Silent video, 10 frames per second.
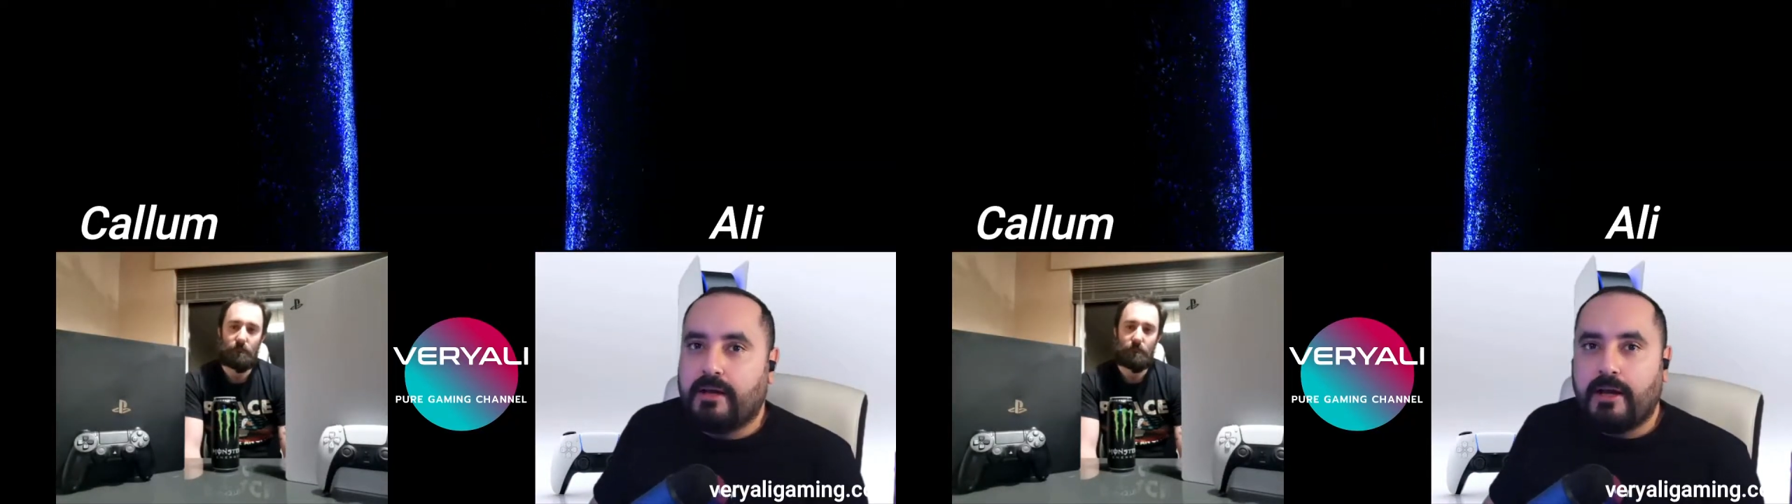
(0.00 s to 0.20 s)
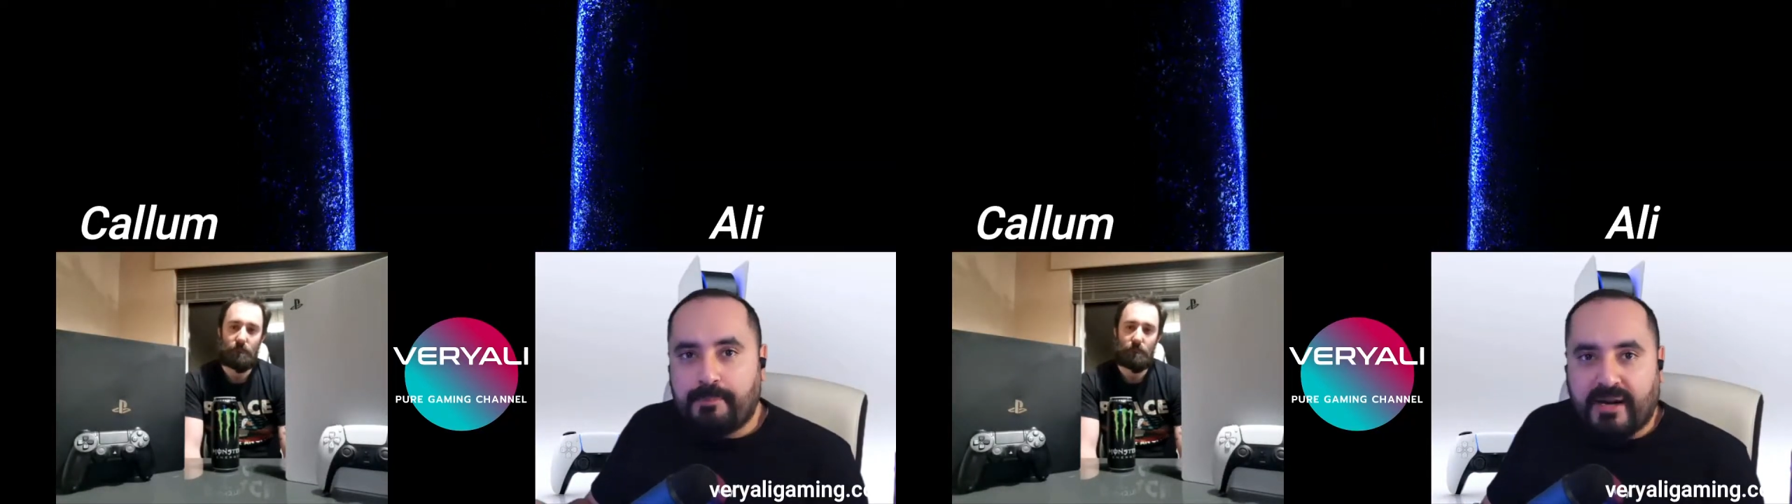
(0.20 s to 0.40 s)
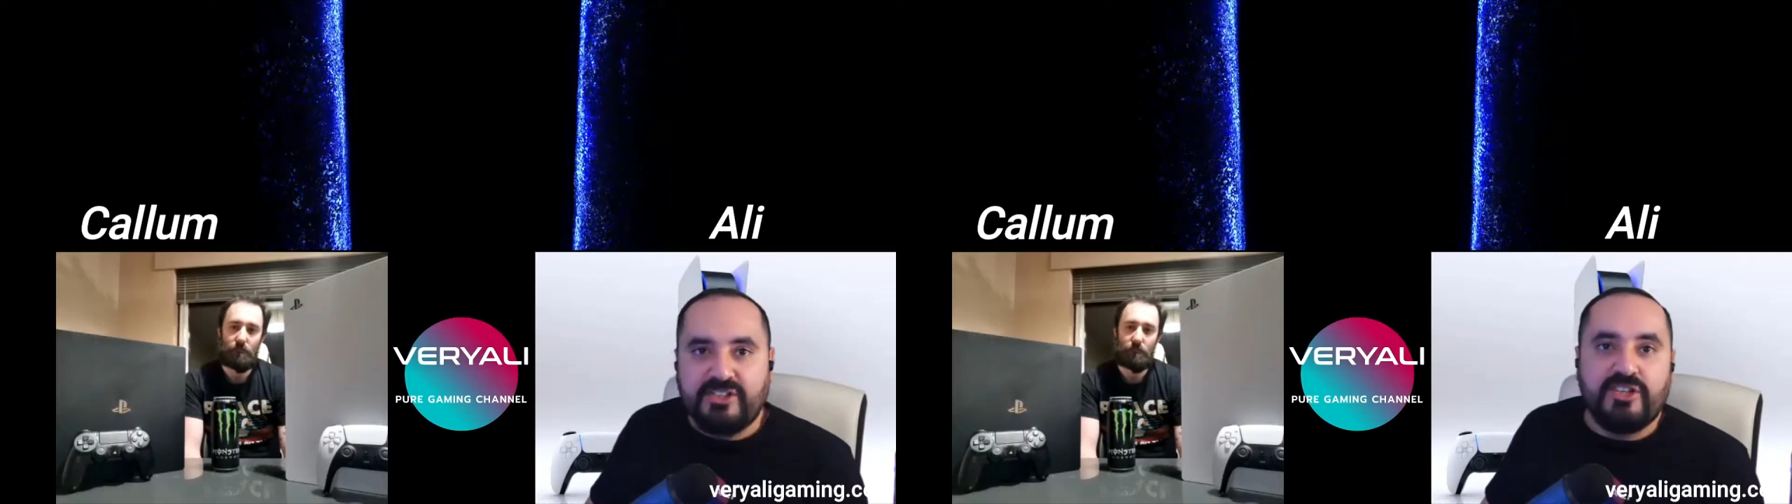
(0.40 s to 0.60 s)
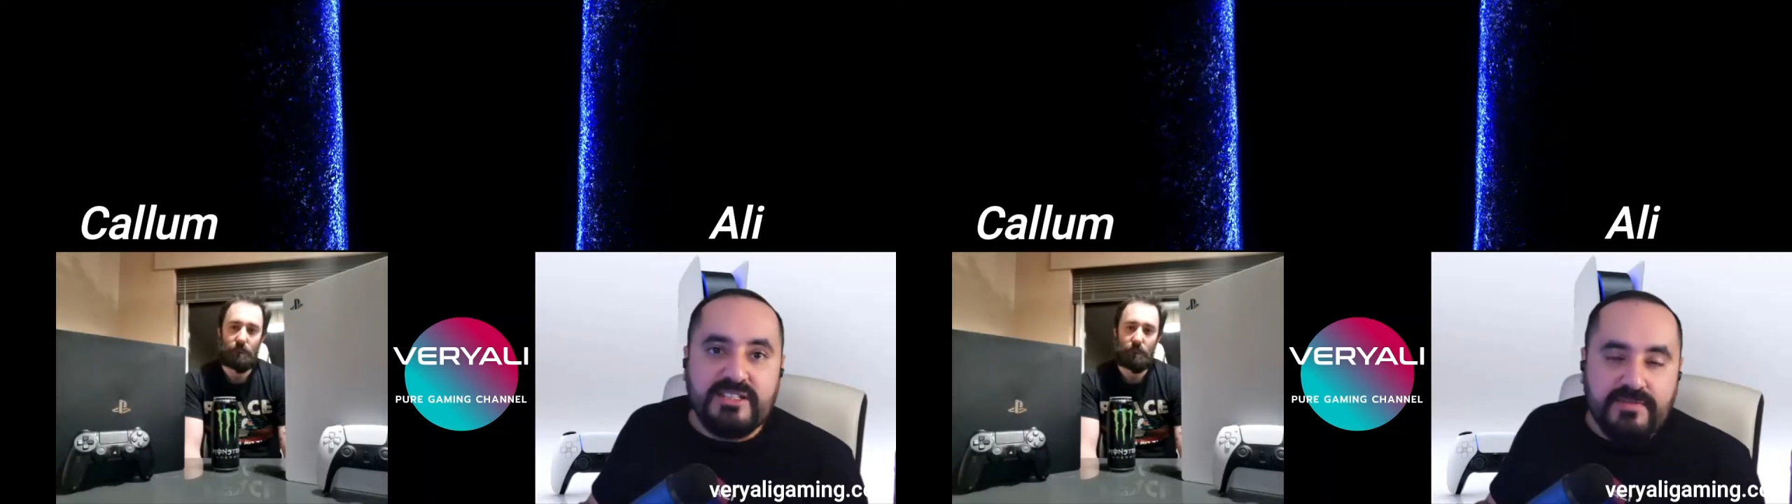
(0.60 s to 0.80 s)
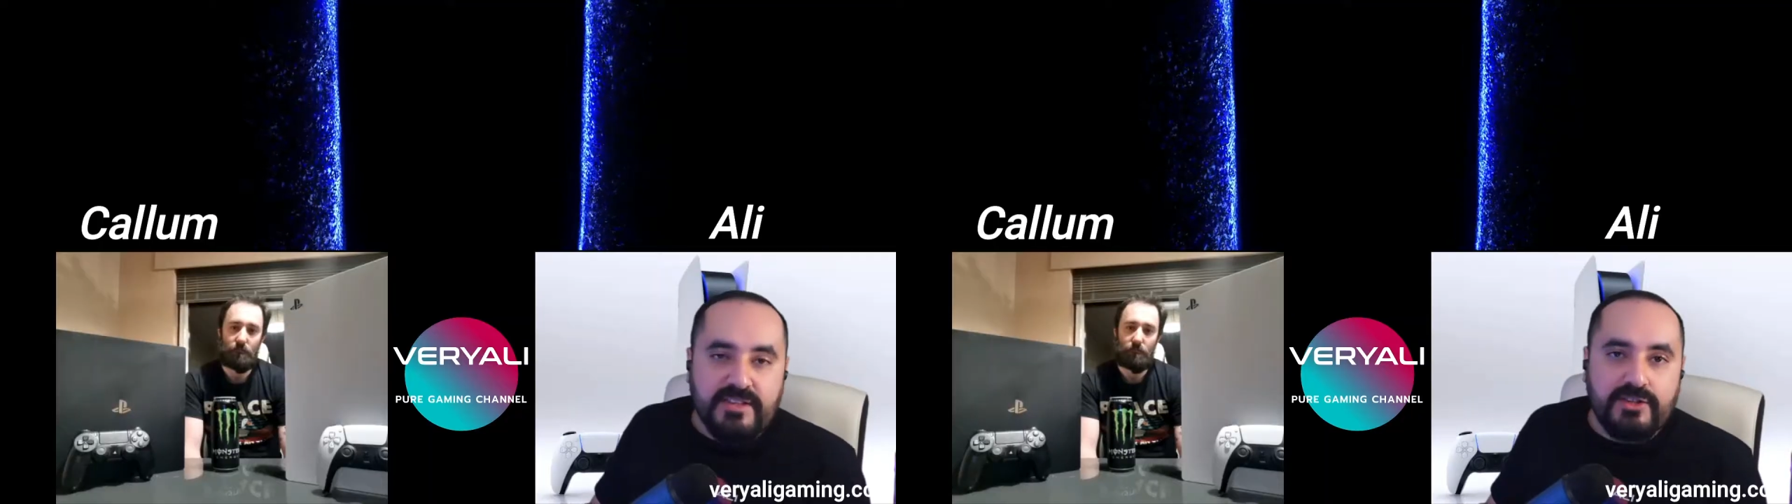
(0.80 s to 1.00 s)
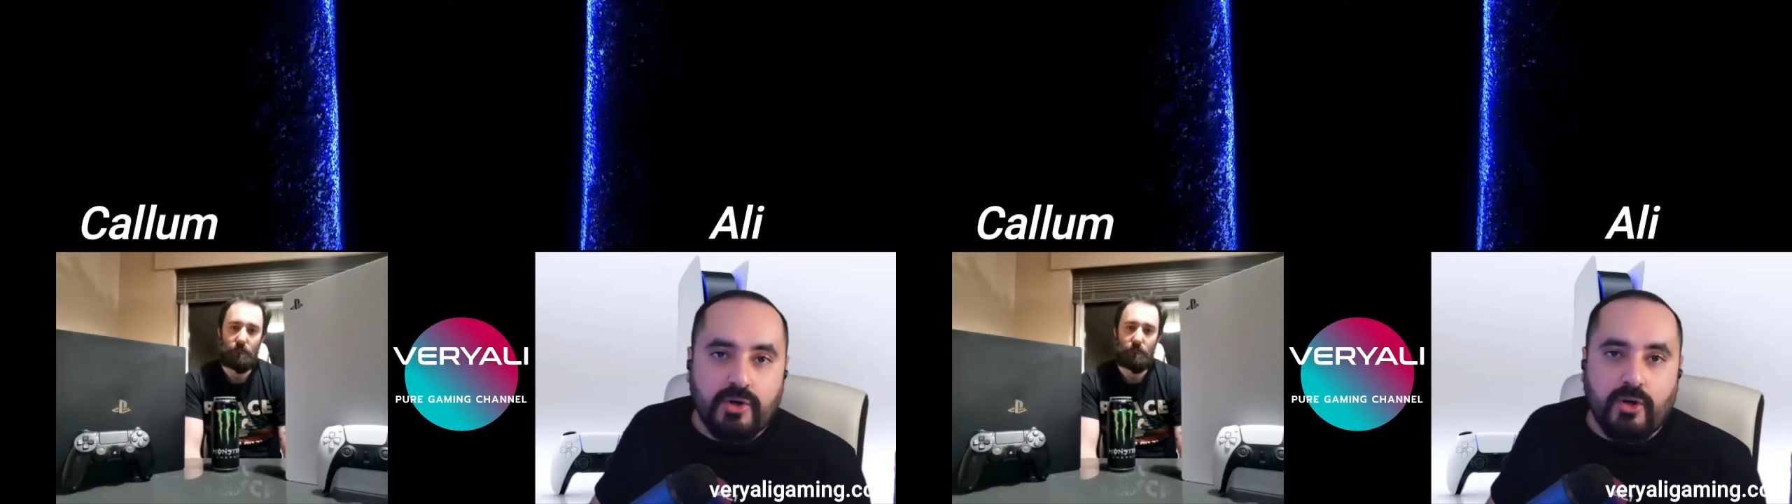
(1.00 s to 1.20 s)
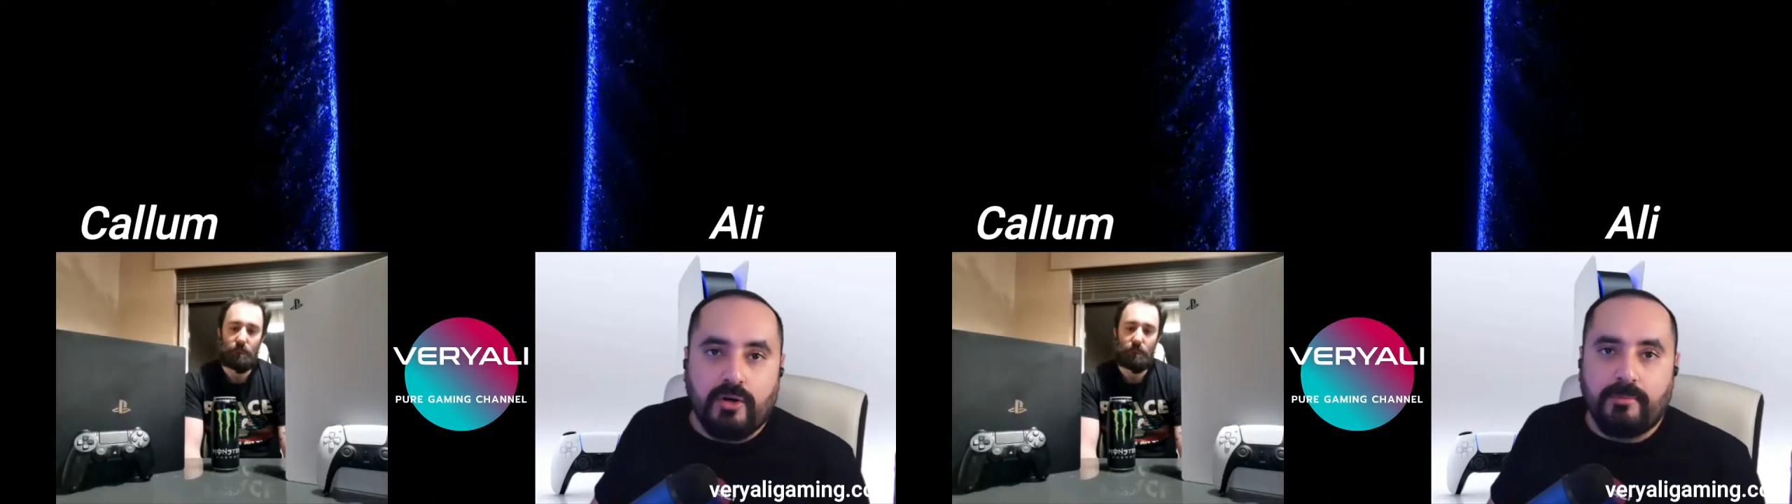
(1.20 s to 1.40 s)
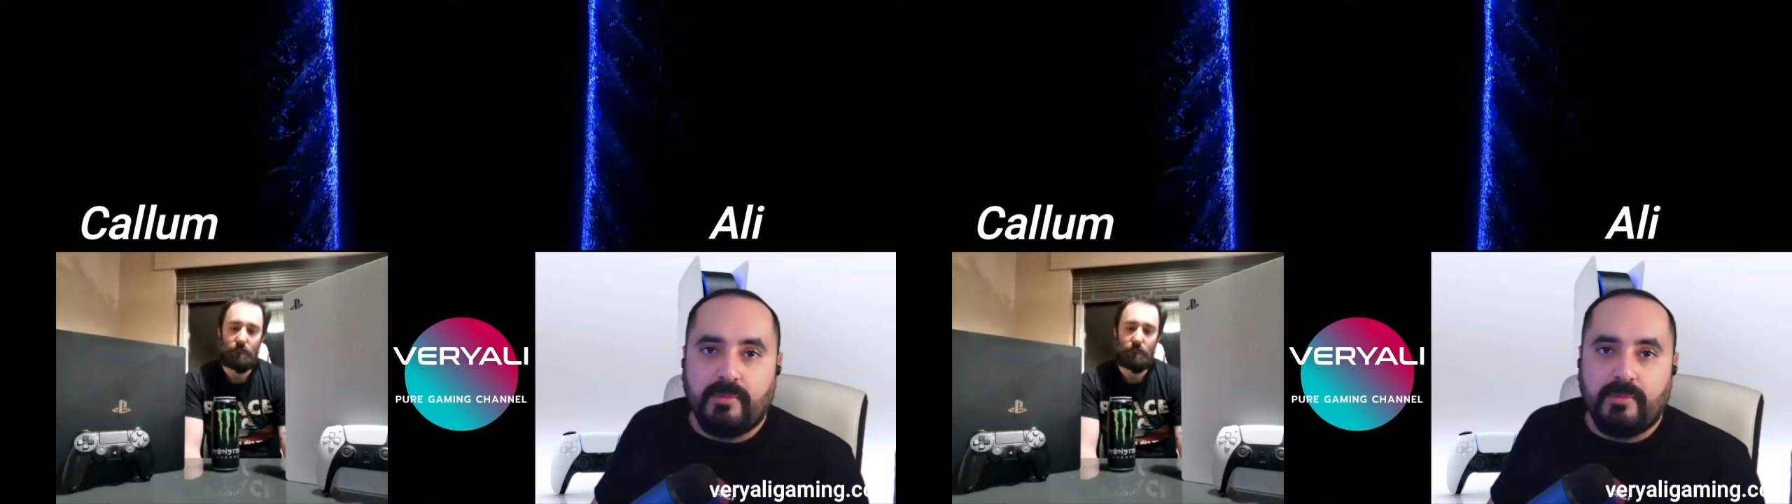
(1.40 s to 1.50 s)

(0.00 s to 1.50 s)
impressions video,